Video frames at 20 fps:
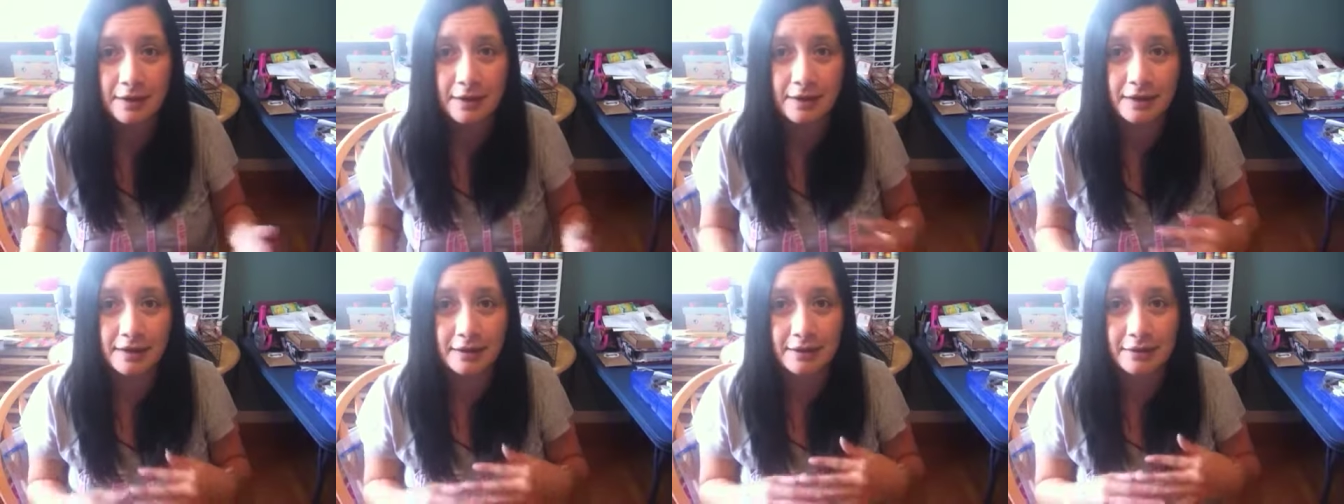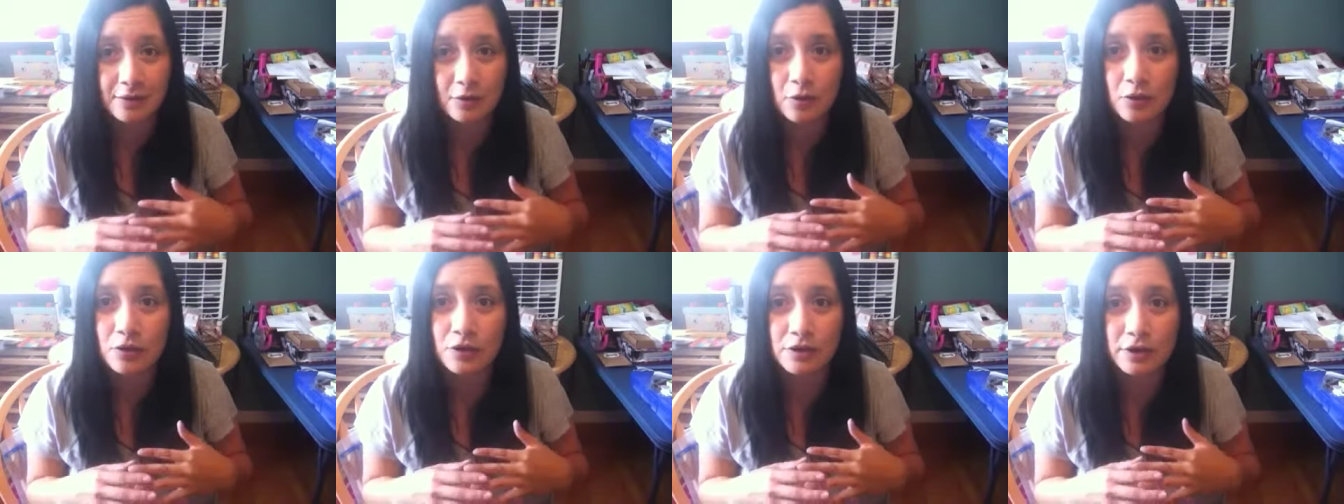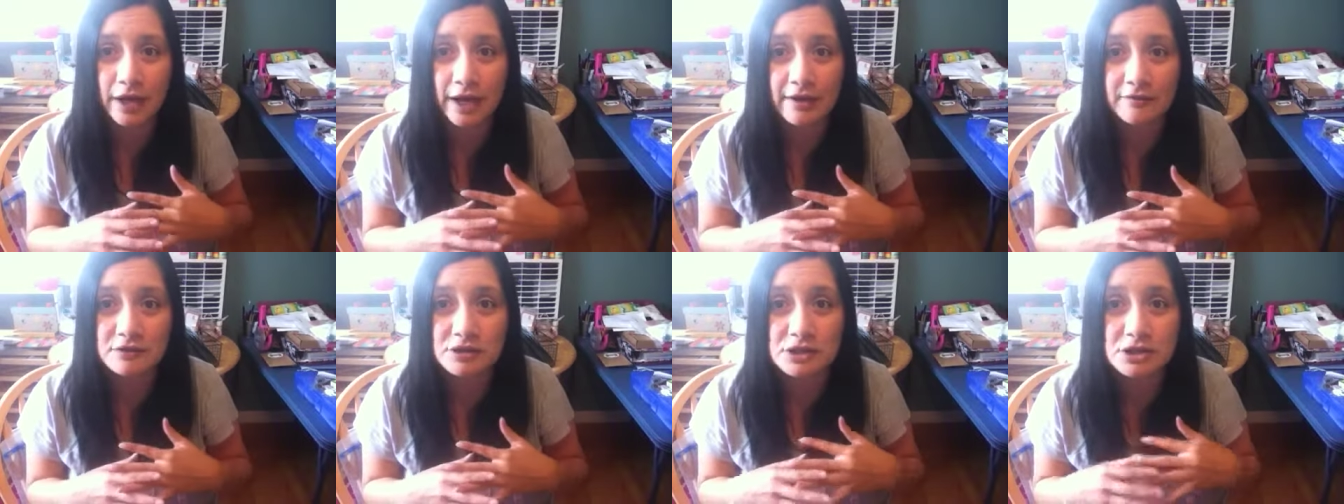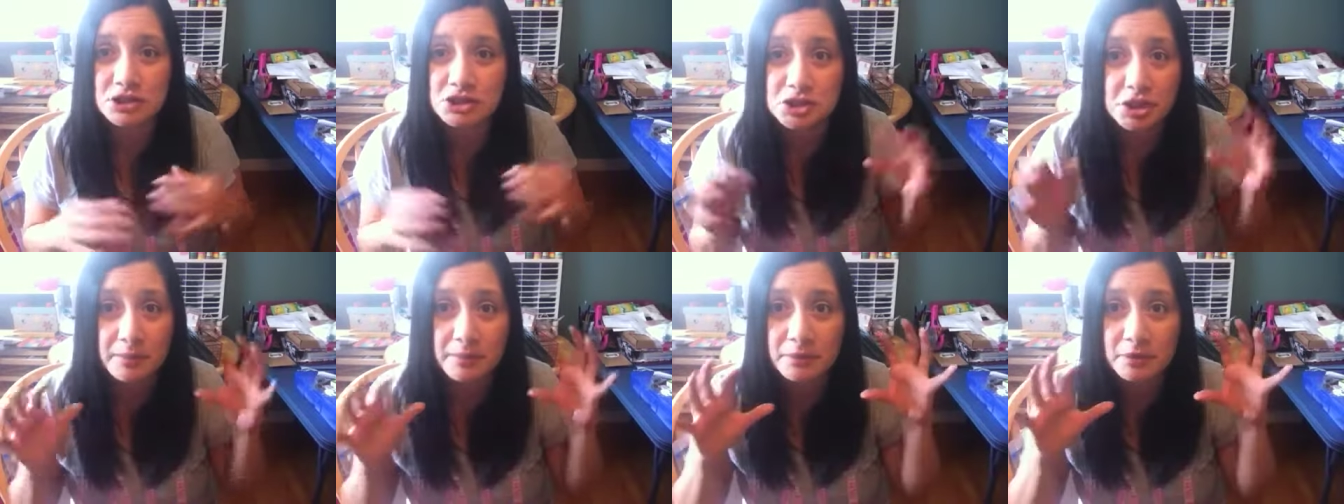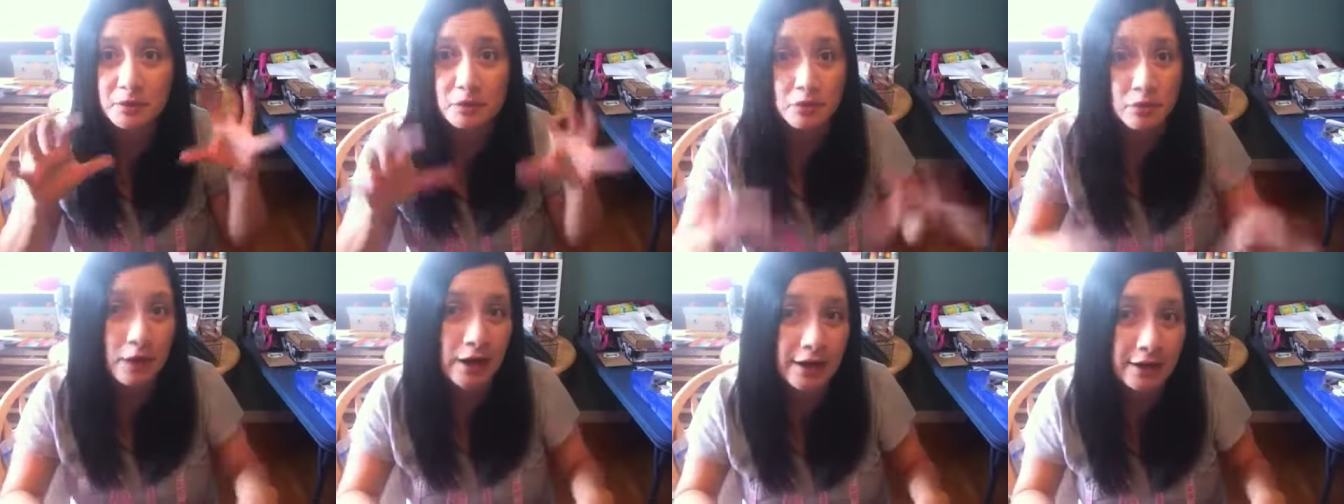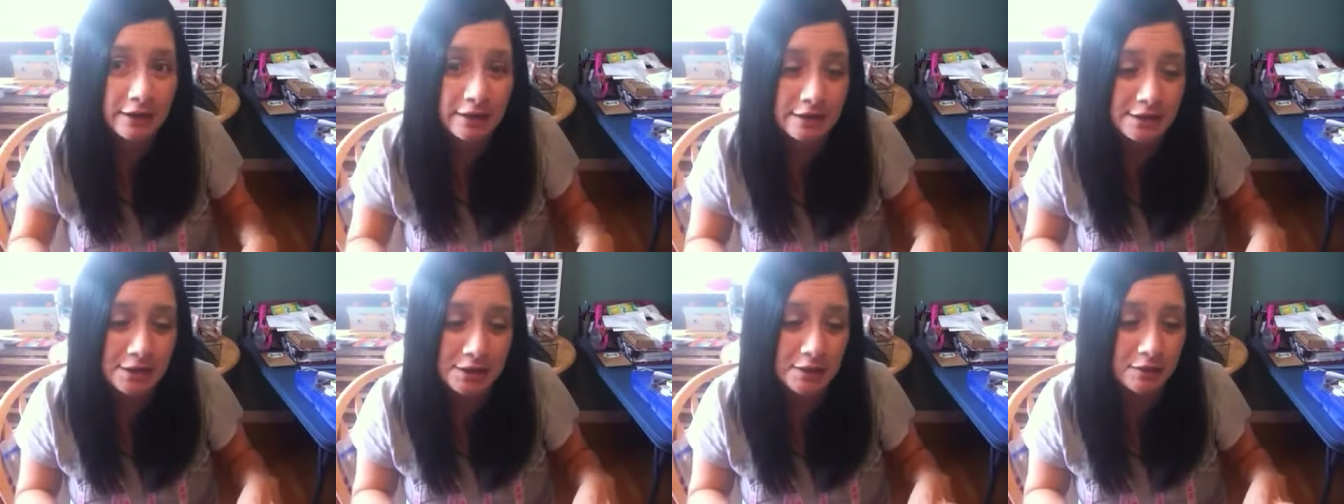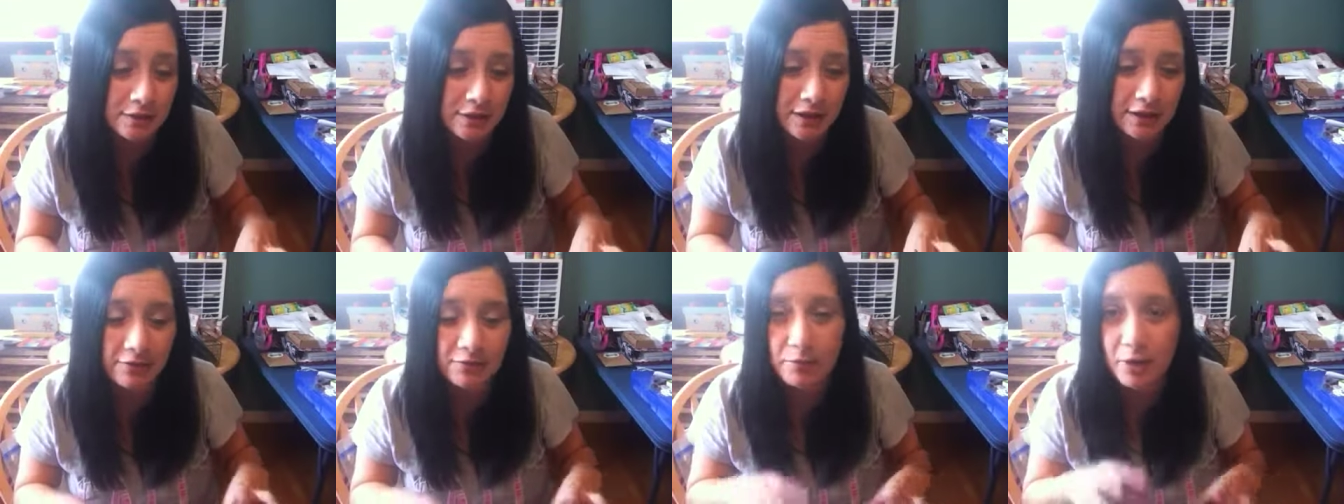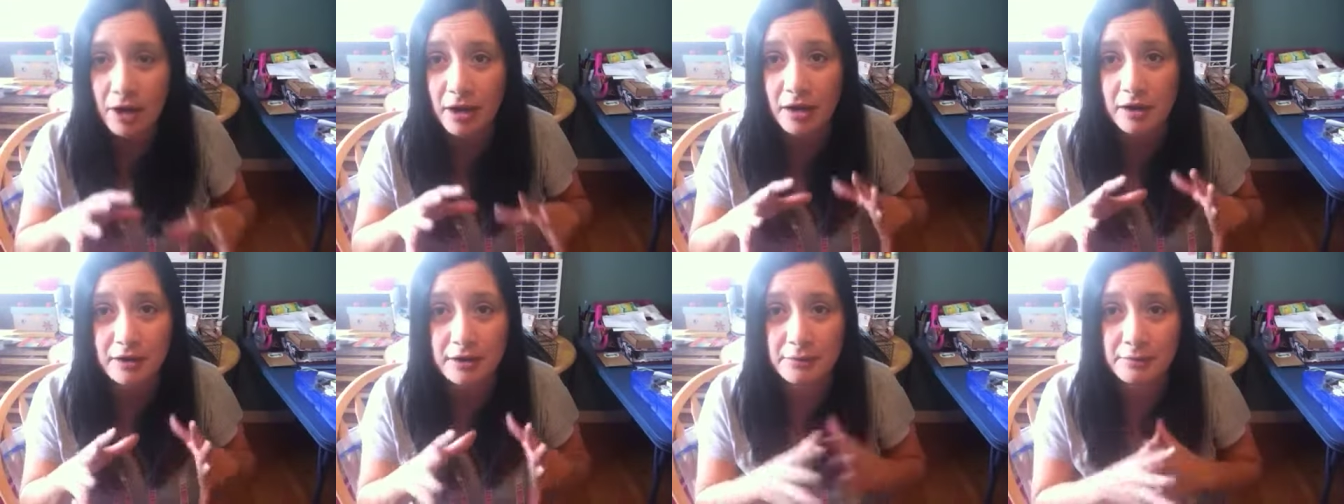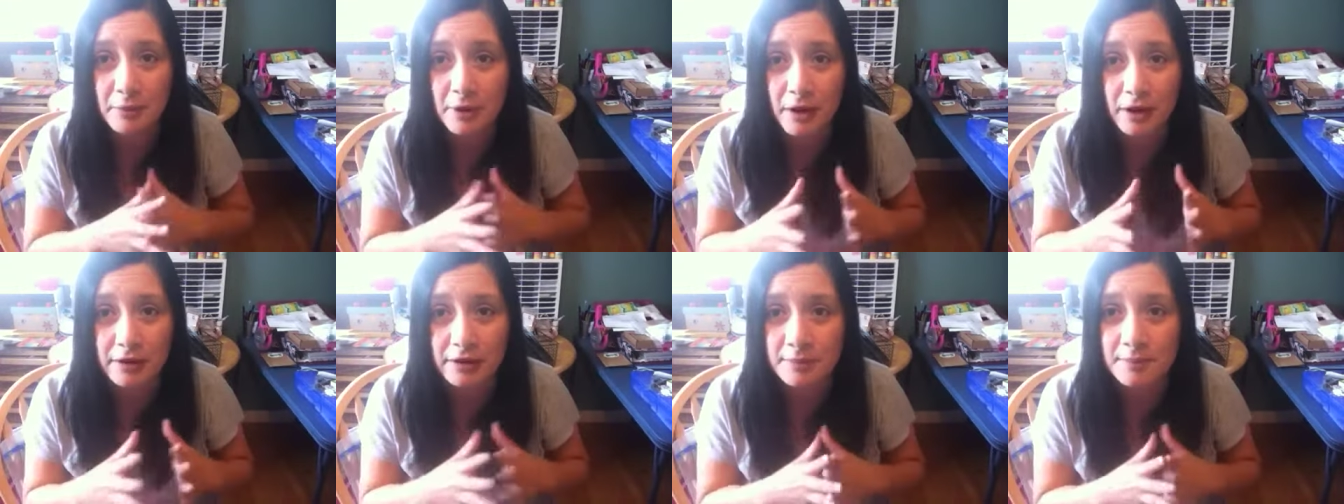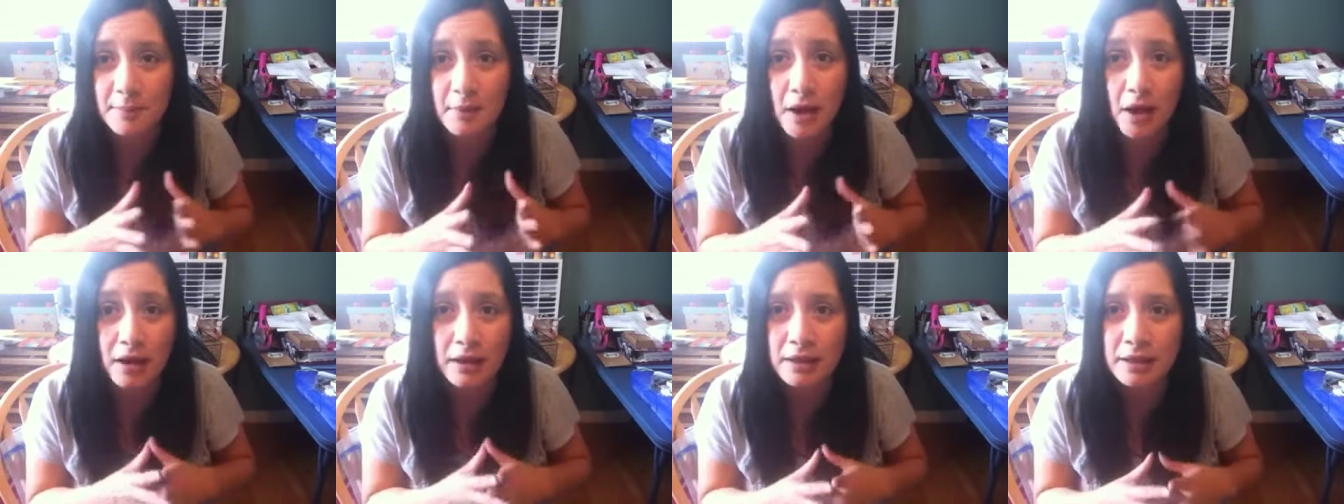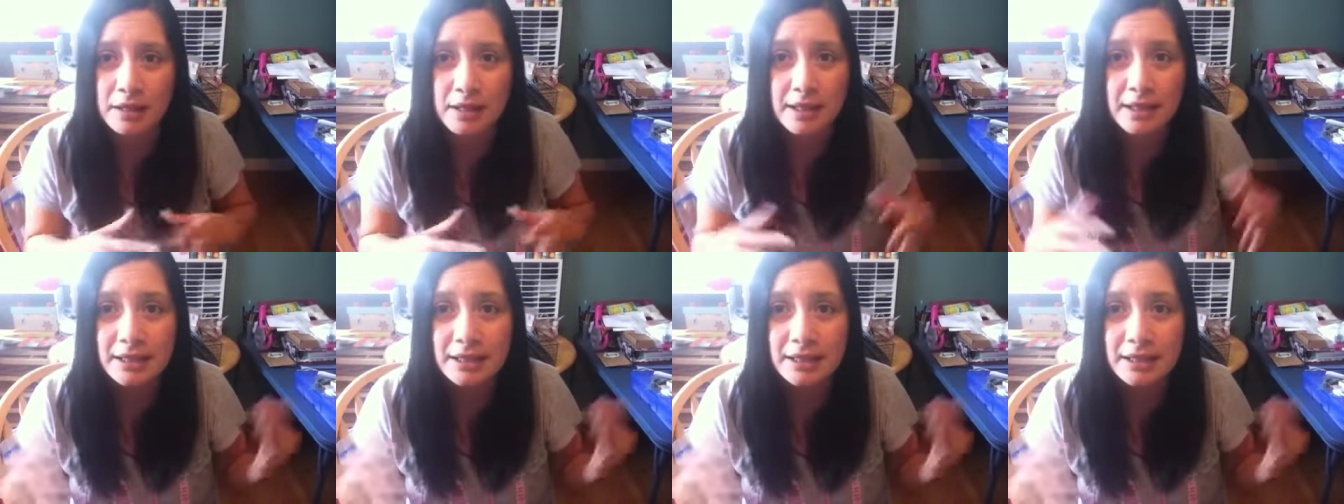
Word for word: and or have just jumped right into it and bought and bought and bought.